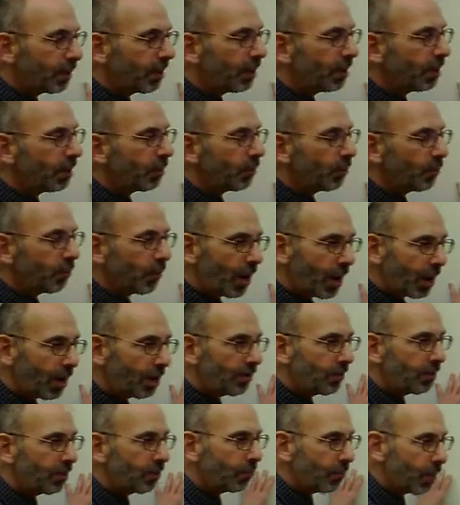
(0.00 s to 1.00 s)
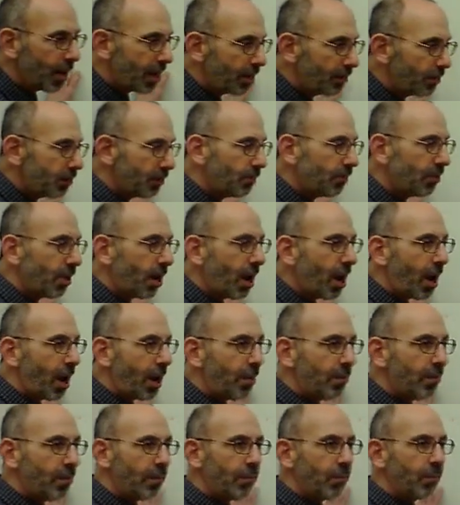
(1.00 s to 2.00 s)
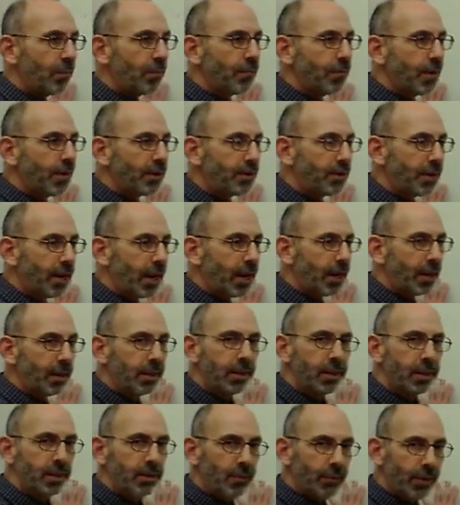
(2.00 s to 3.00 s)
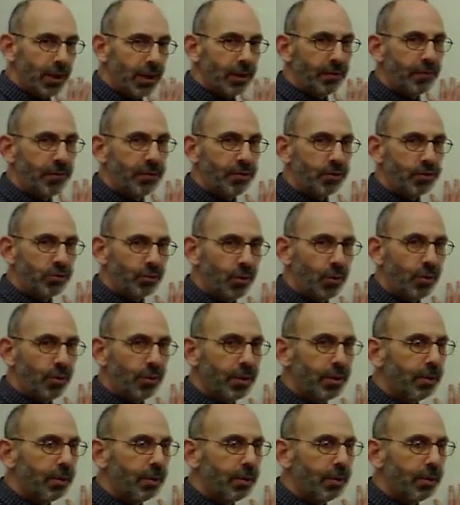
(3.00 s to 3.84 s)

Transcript: the relevant range of time that we're investigating, the relevant short